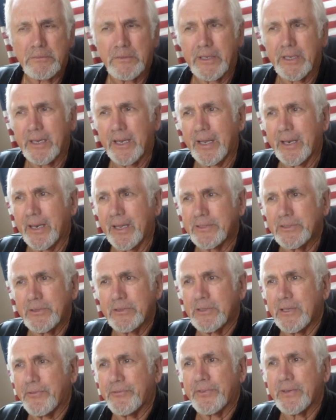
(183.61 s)
And it's
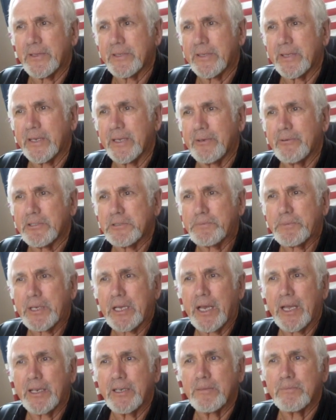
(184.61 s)
no different than he was
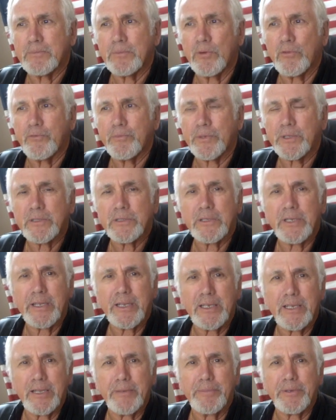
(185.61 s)
behind the movement
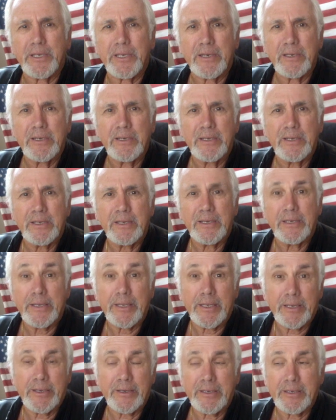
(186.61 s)
in Libya.
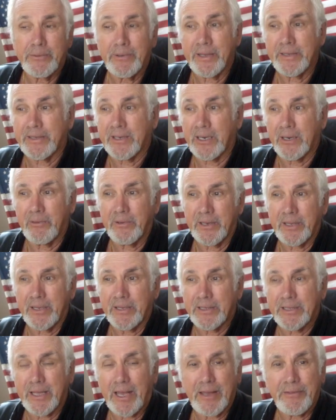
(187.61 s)
You know, he wanted to get
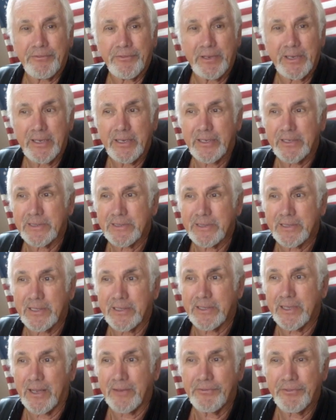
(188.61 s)
rid of Gaddafi because
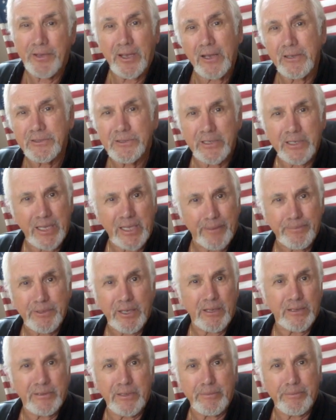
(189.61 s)
Gaddafi also kept
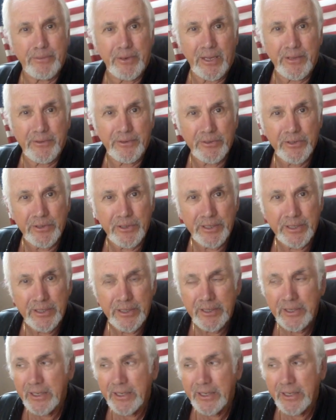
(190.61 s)
out the Brotherhood.